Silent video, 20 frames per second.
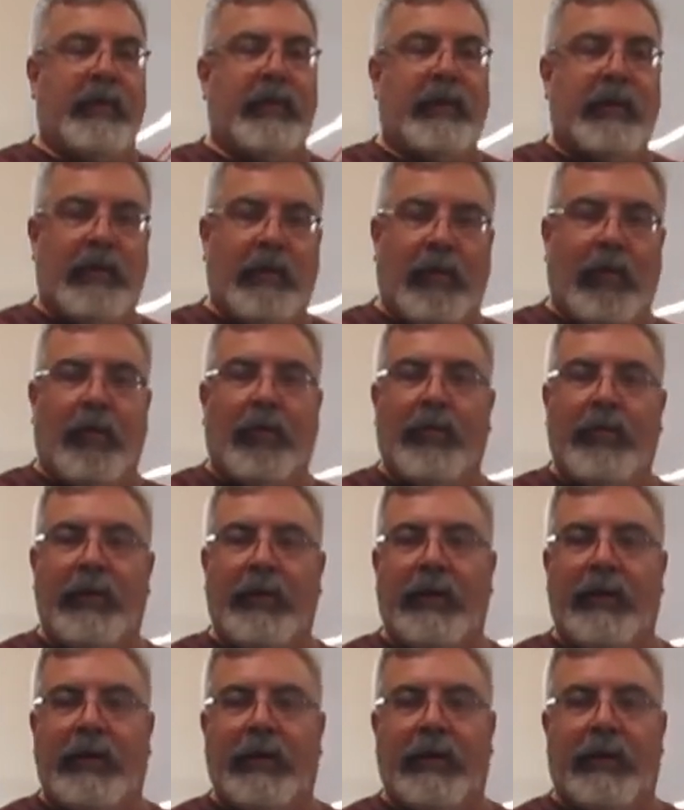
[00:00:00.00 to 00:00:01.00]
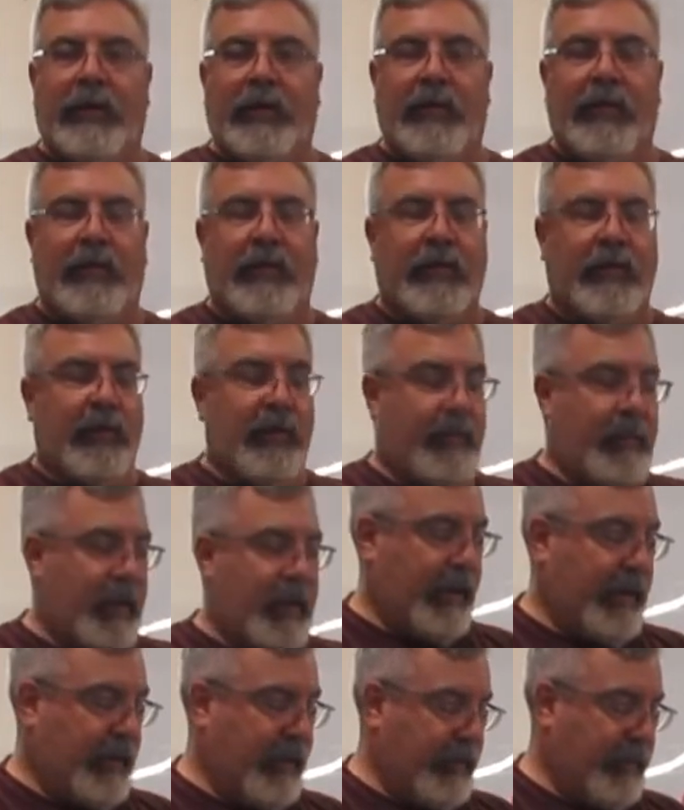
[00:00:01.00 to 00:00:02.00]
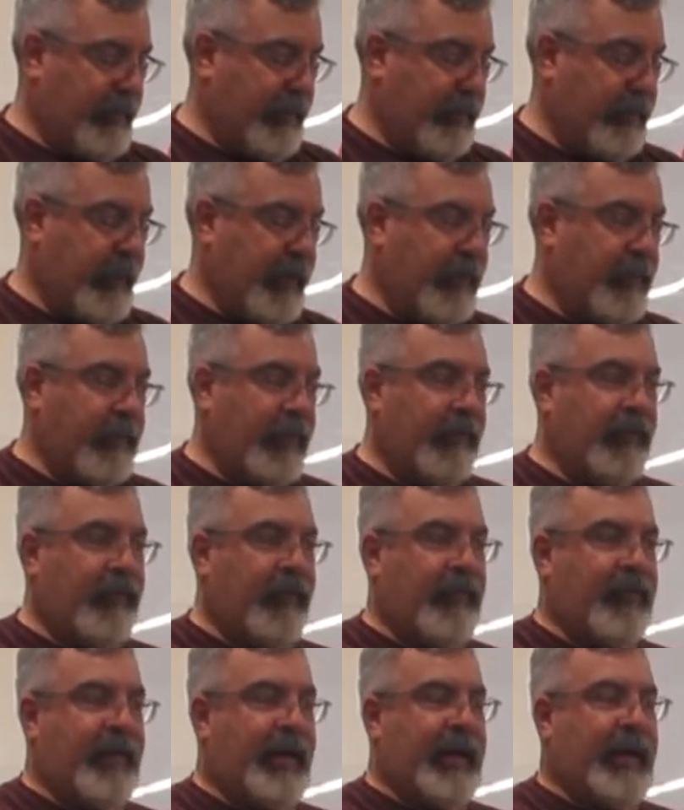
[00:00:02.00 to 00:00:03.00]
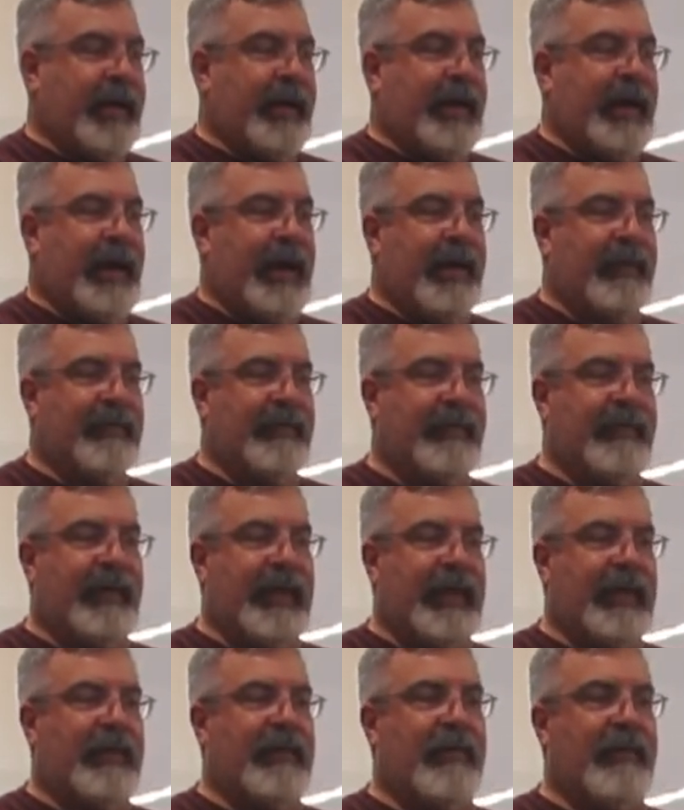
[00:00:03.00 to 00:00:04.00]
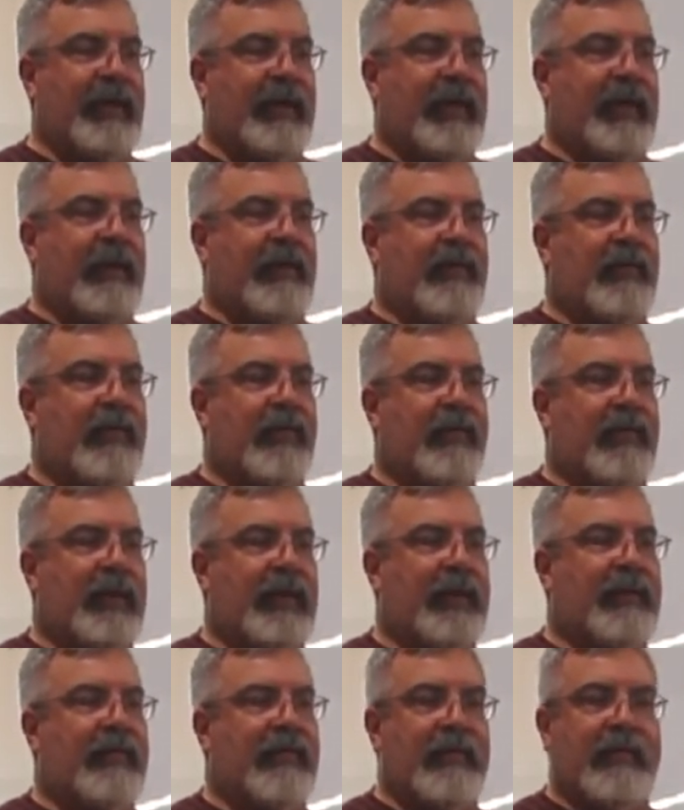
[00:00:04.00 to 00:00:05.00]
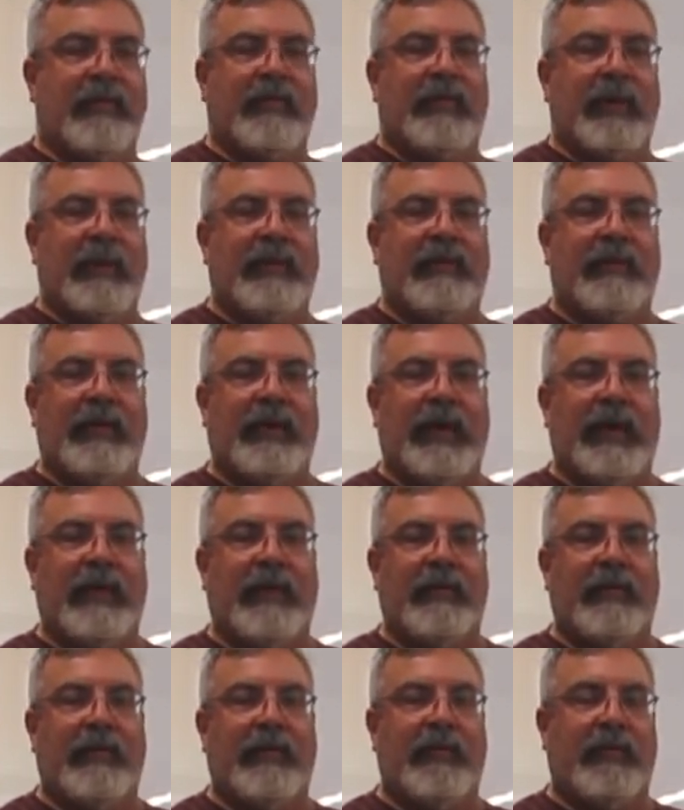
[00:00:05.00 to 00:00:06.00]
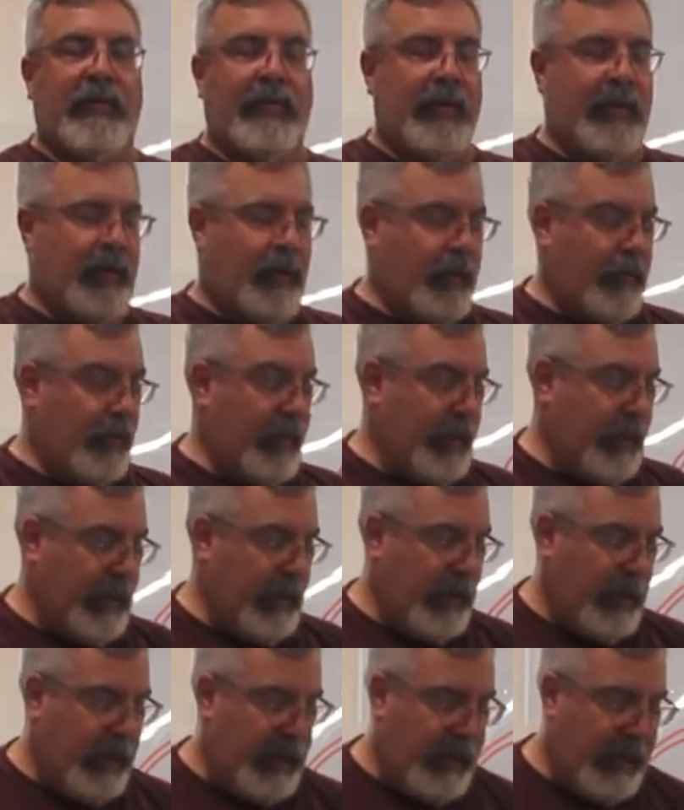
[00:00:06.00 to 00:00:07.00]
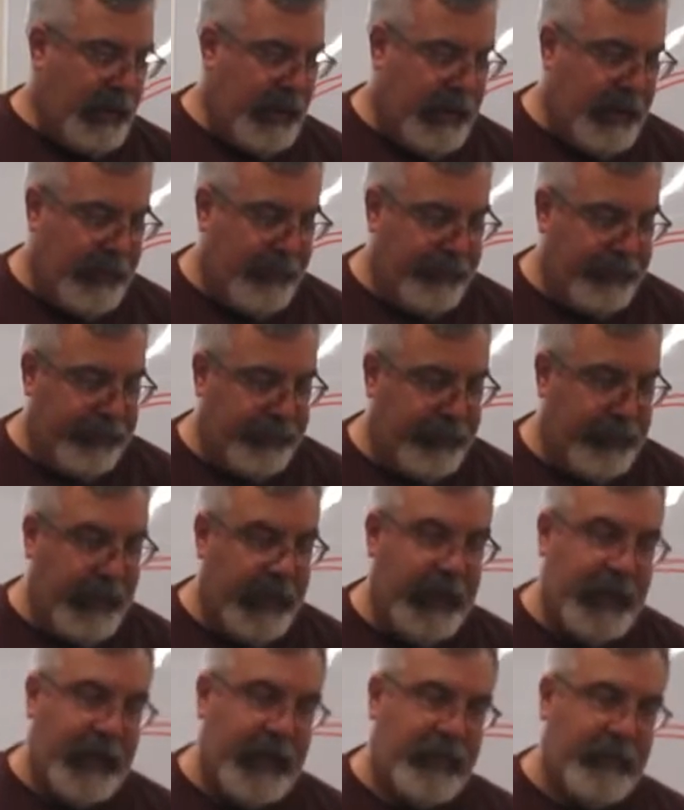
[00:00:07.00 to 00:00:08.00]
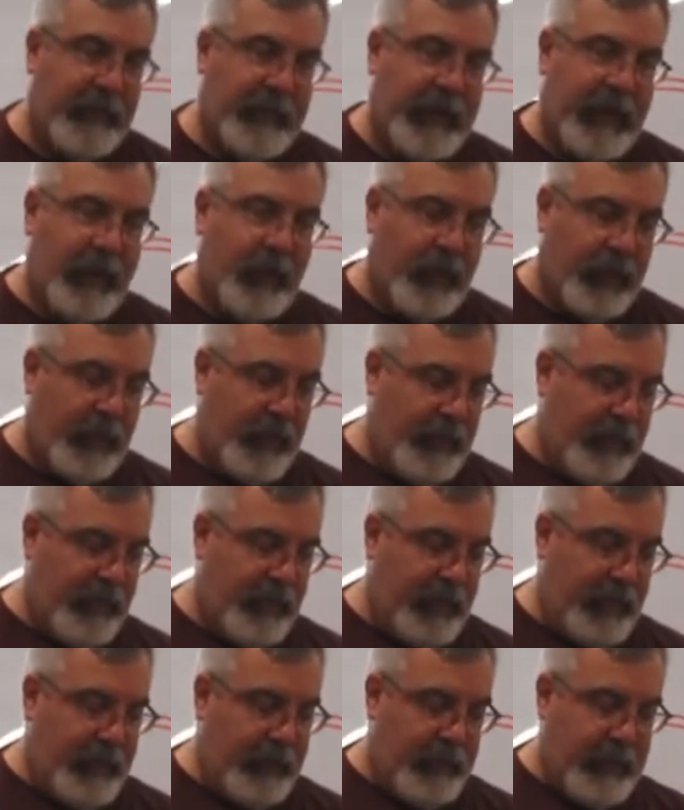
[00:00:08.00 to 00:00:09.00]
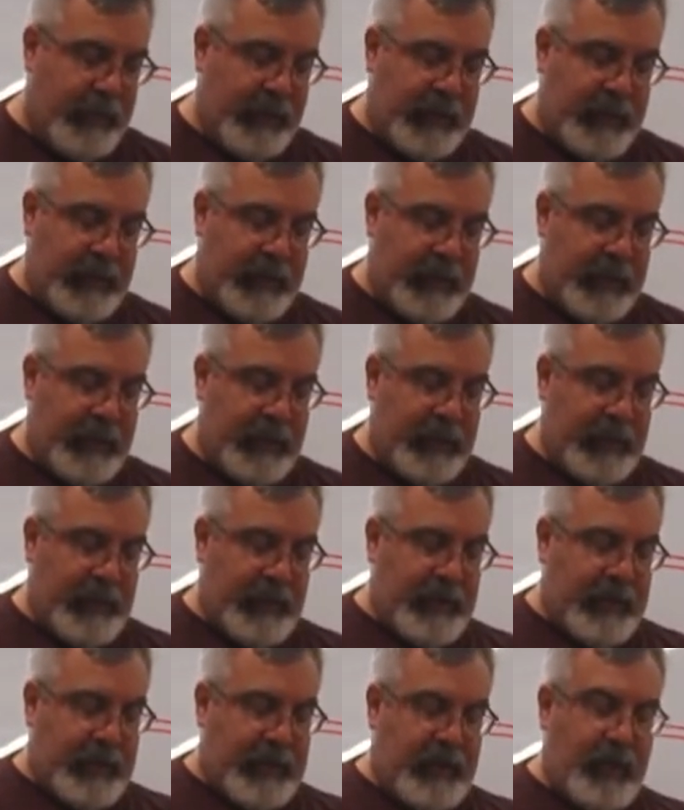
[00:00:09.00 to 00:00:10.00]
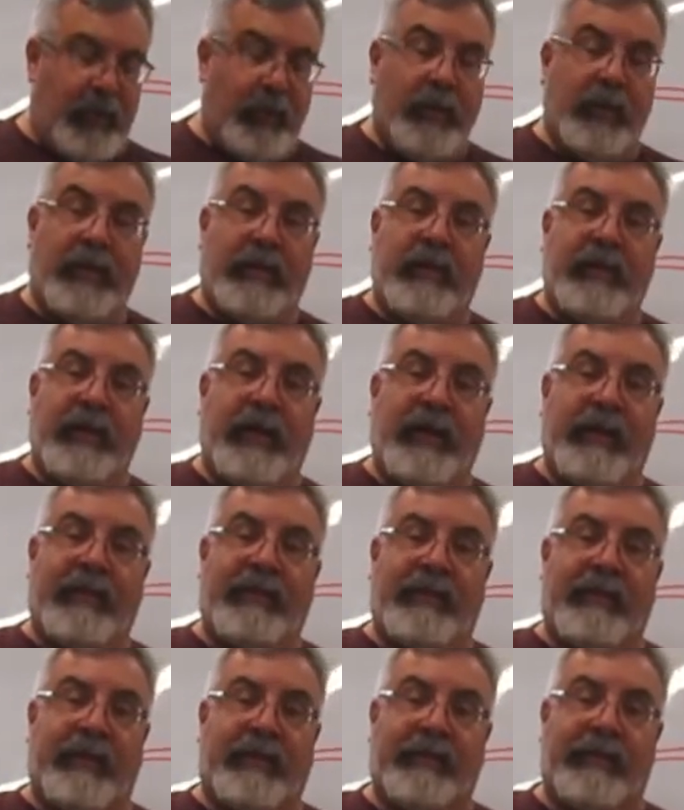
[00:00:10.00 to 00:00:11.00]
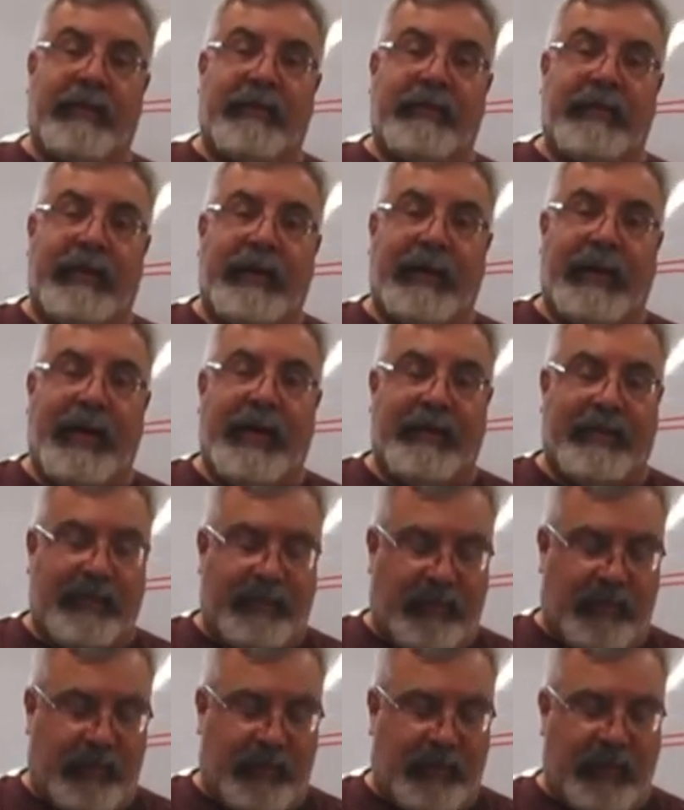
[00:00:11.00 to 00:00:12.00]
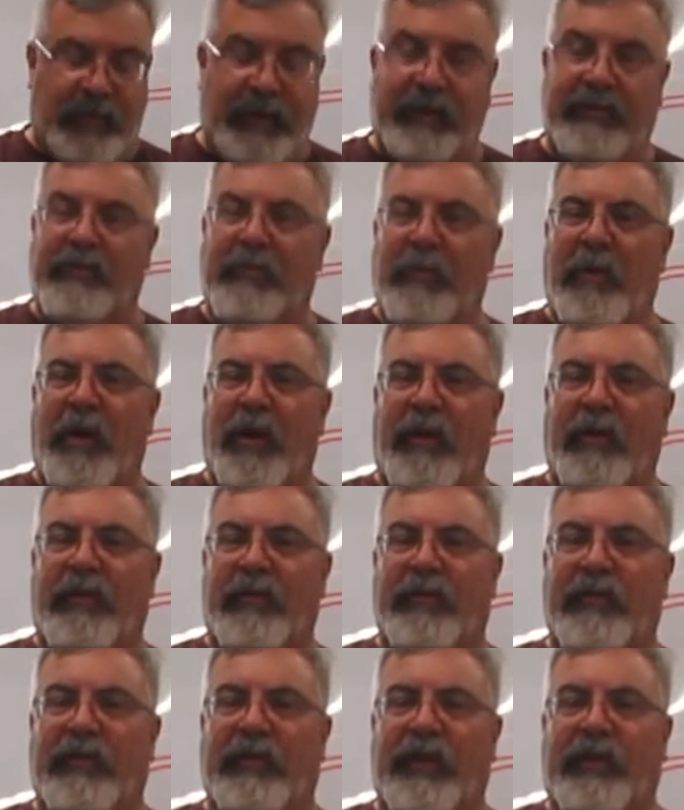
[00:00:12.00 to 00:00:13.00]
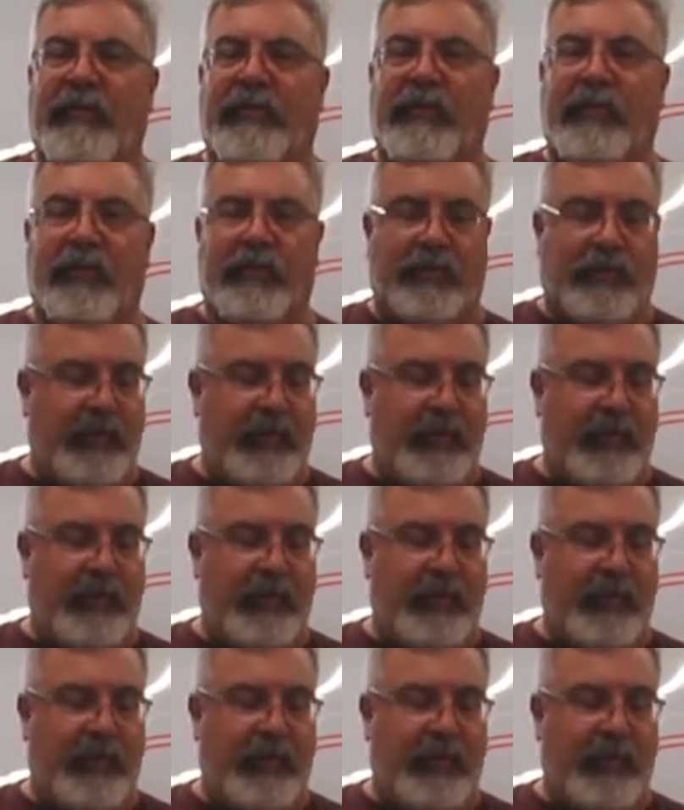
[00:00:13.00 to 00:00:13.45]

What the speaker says: you know, it'll come a little bit better. But for sand castings, 1/8 of an inch, it's getting, you know, that's about where you're going to be with thickness on a lot of stuff. So it's like smaller stuff too.